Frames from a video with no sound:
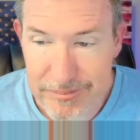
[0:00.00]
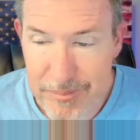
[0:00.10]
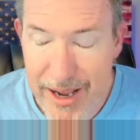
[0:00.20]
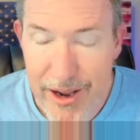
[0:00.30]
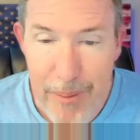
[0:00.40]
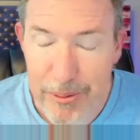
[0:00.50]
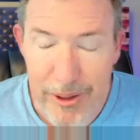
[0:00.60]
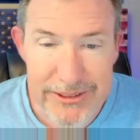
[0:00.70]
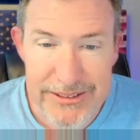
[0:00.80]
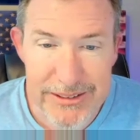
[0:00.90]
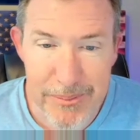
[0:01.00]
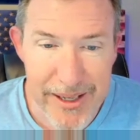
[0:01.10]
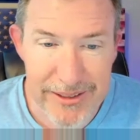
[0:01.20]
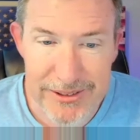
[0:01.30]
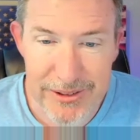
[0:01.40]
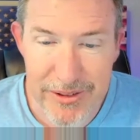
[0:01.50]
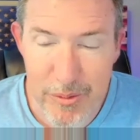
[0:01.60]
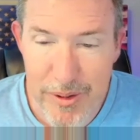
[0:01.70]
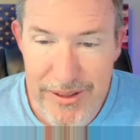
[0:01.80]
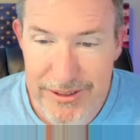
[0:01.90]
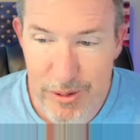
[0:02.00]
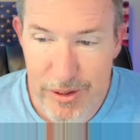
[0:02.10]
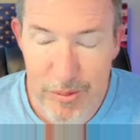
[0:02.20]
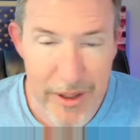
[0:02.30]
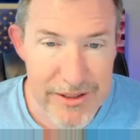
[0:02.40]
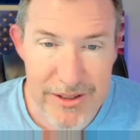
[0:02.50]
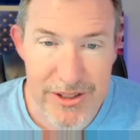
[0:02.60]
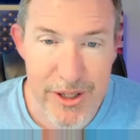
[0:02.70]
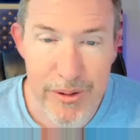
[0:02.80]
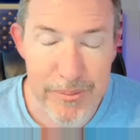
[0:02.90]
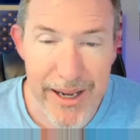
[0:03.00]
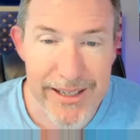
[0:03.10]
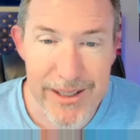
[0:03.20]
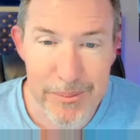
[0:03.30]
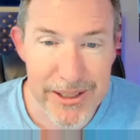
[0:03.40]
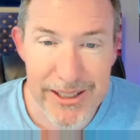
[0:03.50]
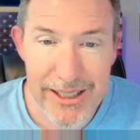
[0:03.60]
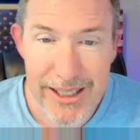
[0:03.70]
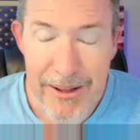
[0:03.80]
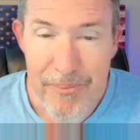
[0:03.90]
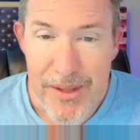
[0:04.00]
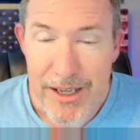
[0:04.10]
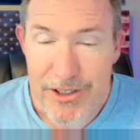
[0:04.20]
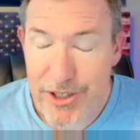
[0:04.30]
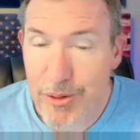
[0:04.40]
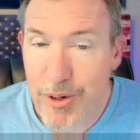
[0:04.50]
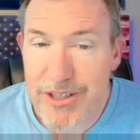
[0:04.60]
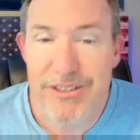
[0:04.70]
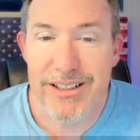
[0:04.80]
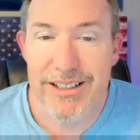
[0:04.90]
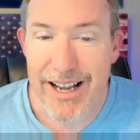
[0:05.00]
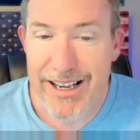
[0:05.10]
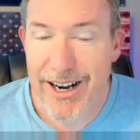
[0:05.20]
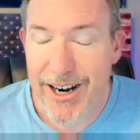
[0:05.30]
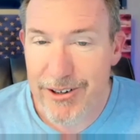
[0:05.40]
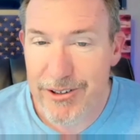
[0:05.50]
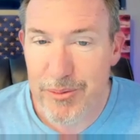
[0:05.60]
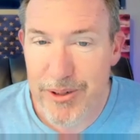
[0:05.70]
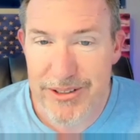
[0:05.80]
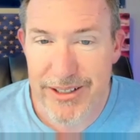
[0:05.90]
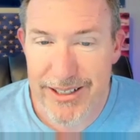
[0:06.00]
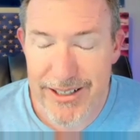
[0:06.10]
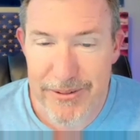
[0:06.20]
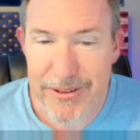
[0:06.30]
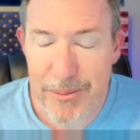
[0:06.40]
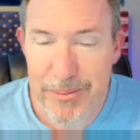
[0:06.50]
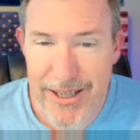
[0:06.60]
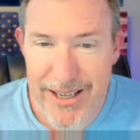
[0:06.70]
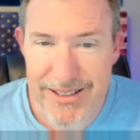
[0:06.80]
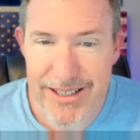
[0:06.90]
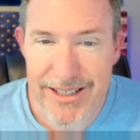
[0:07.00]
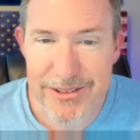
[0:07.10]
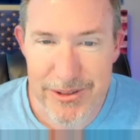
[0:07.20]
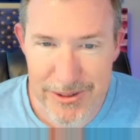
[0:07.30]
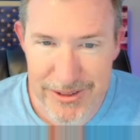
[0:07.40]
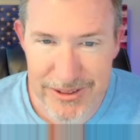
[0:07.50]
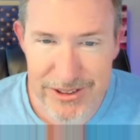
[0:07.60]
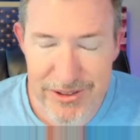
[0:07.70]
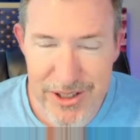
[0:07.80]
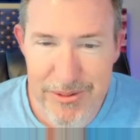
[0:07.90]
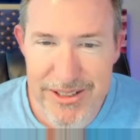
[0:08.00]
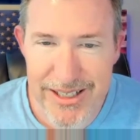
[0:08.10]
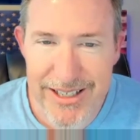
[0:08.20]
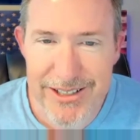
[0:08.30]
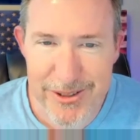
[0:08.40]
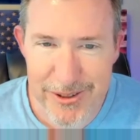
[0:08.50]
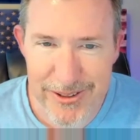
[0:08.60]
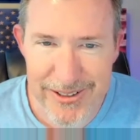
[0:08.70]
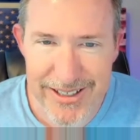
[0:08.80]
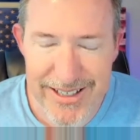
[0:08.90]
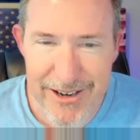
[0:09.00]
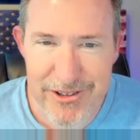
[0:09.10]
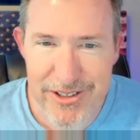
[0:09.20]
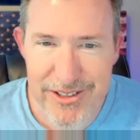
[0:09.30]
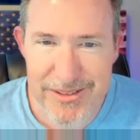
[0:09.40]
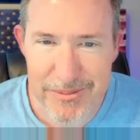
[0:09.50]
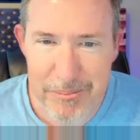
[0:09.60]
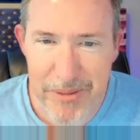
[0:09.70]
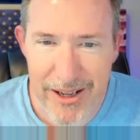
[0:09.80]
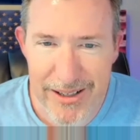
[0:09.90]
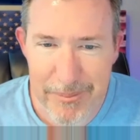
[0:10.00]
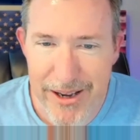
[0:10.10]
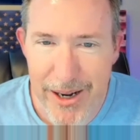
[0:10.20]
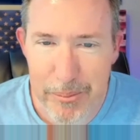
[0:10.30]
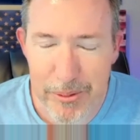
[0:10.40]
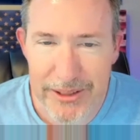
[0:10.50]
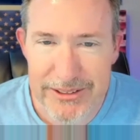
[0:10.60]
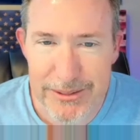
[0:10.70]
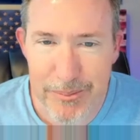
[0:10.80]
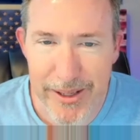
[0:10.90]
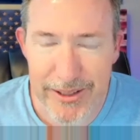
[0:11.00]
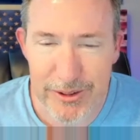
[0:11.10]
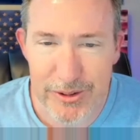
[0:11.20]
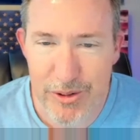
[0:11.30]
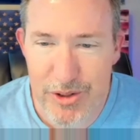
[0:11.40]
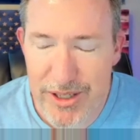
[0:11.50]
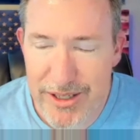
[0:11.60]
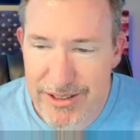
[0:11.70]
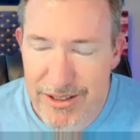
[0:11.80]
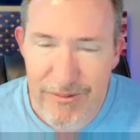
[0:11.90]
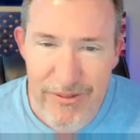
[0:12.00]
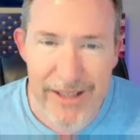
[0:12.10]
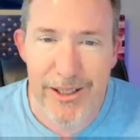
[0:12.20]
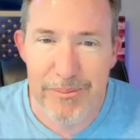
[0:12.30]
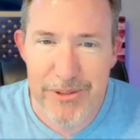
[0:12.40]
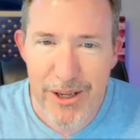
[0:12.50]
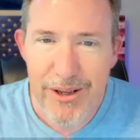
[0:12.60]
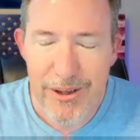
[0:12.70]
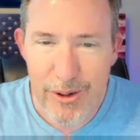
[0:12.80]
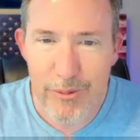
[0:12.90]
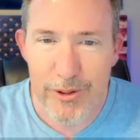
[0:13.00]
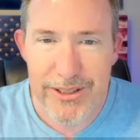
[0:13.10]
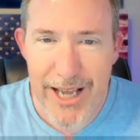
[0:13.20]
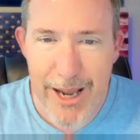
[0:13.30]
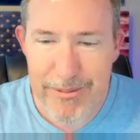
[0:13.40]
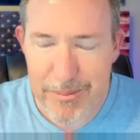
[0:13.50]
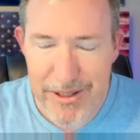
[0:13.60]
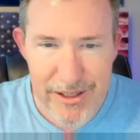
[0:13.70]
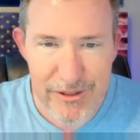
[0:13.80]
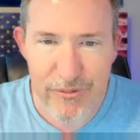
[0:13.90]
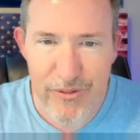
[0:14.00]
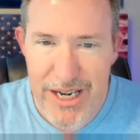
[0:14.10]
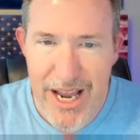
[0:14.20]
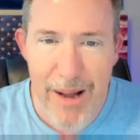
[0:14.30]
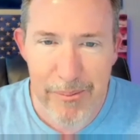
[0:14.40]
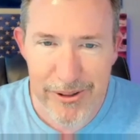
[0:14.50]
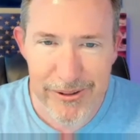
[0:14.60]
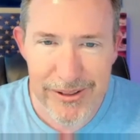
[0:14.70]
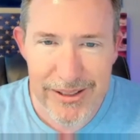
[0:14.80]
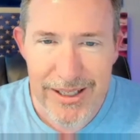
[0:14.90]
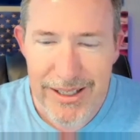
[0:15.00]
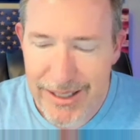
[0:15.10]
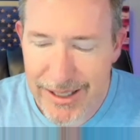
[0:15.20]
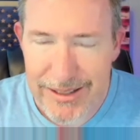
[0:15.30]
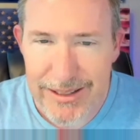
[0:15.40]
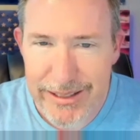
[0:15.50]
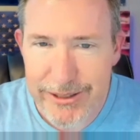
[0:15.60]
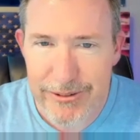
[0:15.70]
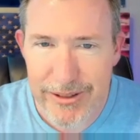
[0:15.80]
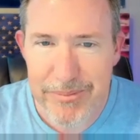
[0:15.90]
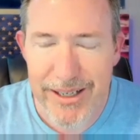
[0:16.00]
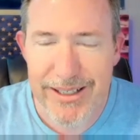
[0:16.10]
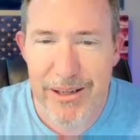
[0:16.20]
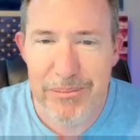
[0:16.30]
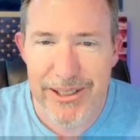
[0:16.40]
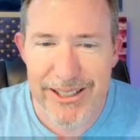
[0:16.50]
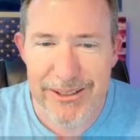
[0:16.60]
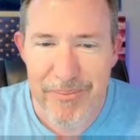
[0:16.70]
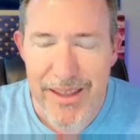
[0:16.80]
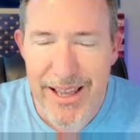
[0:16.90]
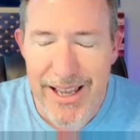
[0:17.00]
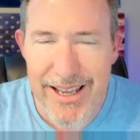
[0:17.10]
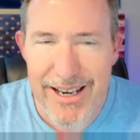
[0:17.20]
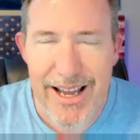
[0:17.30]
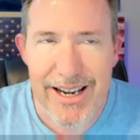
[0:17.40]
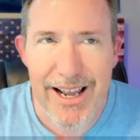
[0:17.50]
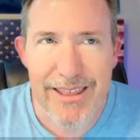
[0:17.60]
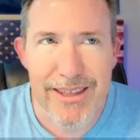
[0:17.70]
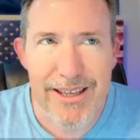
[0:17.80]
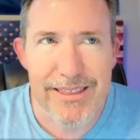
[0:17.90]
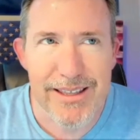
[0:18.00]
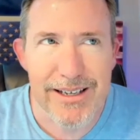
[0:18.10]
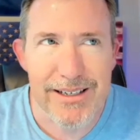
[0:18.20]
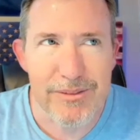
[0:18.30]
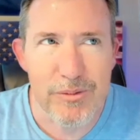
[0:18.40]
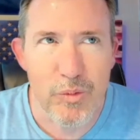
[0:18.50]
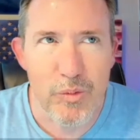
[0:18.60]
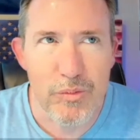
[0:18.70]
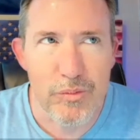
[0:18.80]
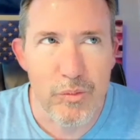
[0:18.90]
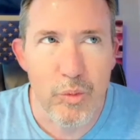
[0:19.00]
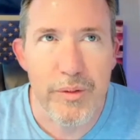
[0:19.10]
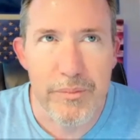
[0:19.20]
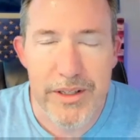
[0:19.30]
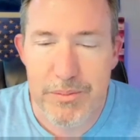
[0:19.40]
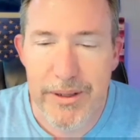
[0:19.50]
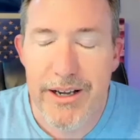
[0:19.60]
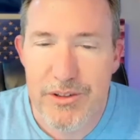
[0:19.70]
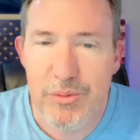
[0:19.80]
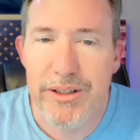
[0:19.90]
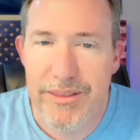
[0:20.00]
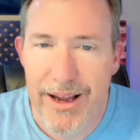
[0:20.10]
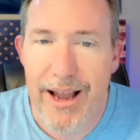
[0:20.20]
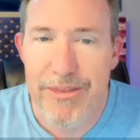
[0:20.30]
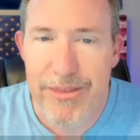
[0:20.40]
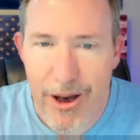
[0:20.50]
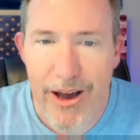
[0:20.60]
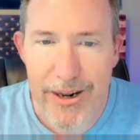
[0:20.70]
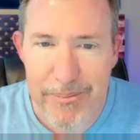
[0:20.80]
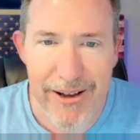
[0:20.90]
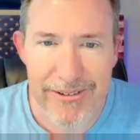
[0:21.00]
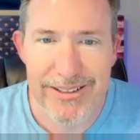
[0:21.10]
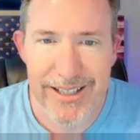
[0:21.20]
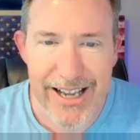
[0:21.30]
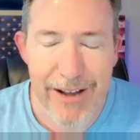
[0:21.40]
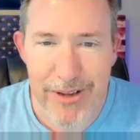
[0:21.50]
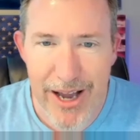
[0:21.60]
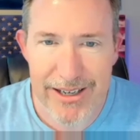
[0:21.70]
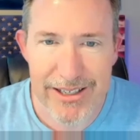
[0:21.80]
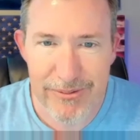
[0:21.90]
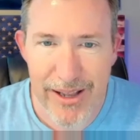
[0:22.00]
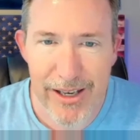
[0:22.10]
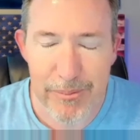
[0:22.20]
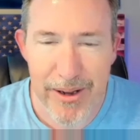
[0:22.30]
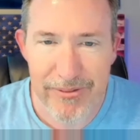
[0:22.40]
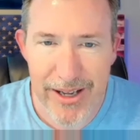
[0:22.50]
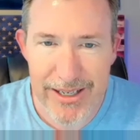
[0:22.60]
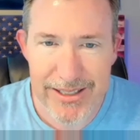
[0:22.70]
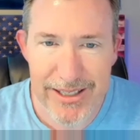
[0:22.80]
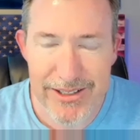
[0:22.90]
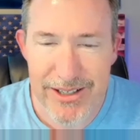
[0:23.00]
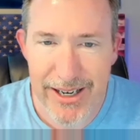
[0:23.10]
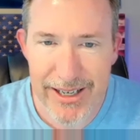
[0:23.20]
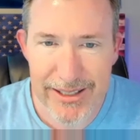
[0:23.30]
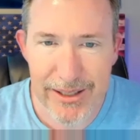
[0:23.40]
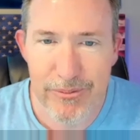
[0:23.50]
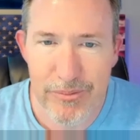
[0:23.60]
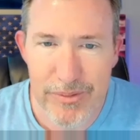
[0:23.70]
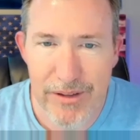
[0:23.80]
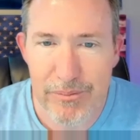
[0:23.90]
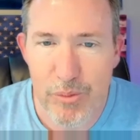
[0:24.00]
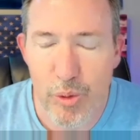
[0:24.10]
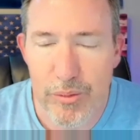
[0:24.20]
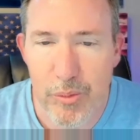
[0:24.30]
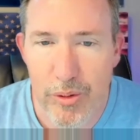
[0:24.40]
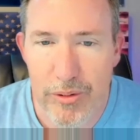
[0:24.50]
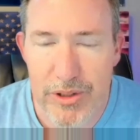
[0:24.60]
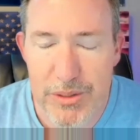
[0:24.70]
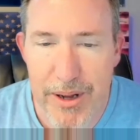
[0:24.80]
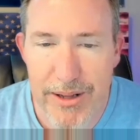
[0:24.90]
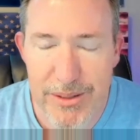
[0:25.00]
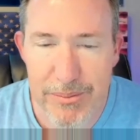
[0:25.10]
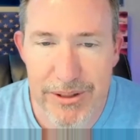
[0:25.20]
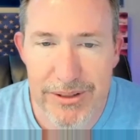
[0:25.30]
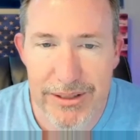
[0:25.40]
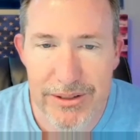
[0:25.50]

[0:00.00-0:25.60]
my operations manager, the one that sort of runs the show at my company. I hired her originally at another company as an intern. So she was an intern and now she's my operations manager. So she has developed over time to be this phenomenal leader in my company. And I think that it's because I thought about, like, I've got to develop, I've got to teach, I got to give more and more responsibility